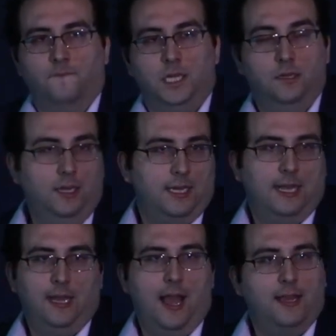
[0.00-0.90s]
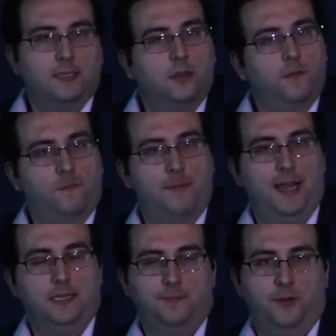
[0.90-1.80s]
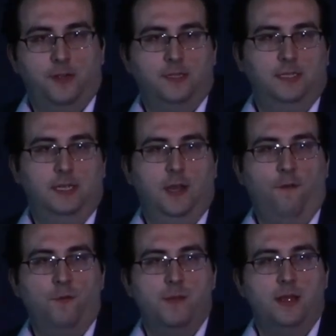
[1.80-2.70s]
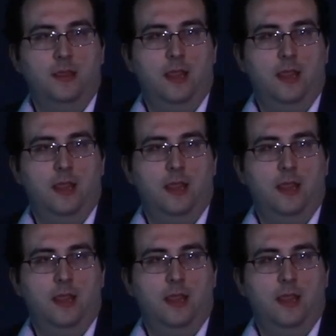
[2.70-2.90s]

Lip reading: look, I could tell you from my experience in government,